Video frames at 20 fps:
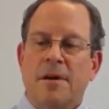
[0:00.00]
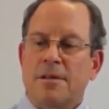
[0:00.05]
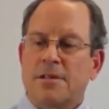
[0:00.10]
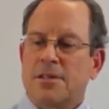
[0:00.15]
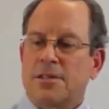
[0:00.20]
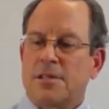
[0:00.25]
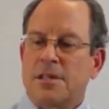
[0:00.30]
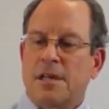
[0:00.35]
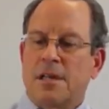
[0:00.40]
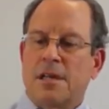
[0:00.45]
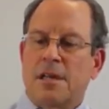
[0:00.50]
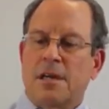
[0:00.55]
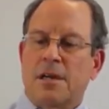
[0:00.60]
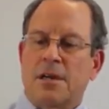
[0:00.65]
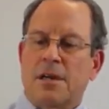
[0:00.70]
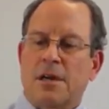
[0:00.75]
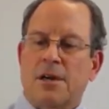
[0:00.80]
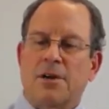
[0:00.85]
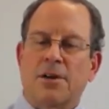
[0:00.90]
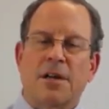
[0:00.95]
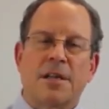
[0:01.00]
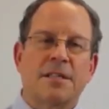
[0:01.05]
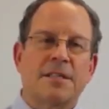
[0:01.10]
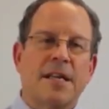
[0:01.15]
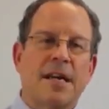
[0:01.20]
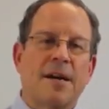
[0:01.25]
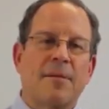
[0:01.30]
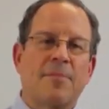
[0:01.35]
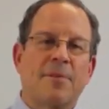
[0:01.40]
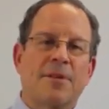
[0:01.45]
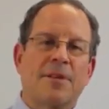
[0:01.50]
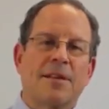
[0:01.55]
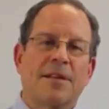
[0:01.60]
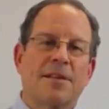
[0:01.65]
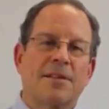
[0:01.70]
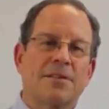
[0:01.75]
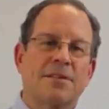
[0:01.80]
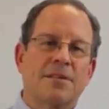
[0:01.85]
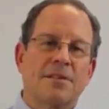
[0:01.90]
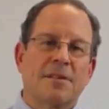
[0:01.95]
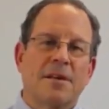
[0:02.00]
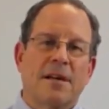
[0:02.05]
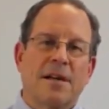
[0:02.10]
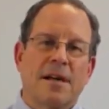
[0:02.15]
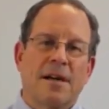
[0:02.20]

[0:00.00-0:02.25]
Just a good example is